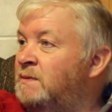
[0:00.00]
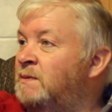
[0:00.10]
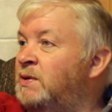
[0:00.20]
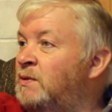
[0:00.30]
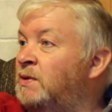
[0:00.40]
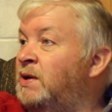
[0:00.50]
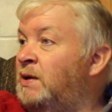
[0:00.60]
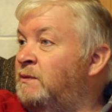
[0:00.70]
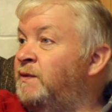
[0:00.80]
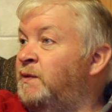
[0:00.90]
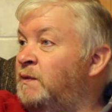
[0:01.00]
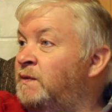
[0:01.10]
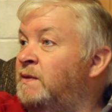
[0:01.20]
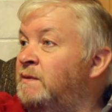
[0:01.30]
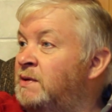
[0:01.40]
my own car was
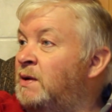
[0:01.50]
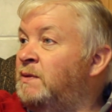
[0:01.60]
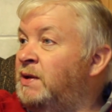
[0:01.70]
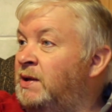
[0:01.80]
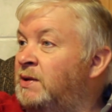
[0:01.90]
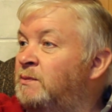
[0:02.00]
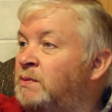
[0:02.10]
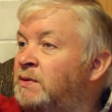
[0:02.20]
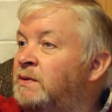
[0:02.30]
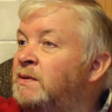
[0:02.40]
used now and again, but